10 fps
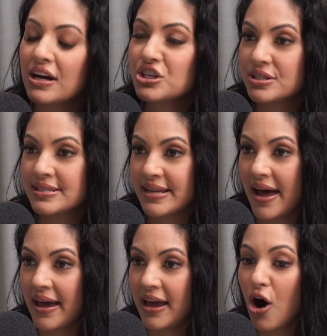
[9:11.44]
I just
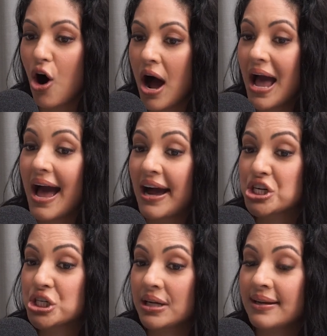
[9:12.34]
say, I
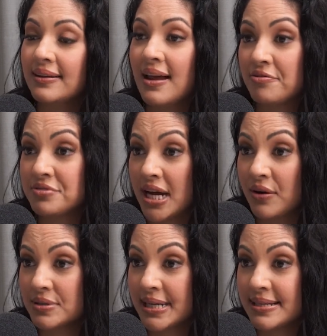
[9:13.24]
actually love
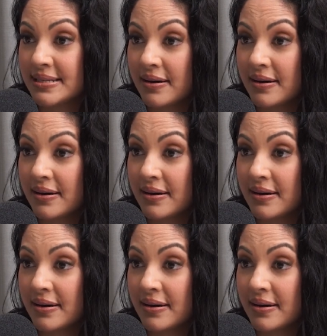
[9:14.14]
Tangle Teaser.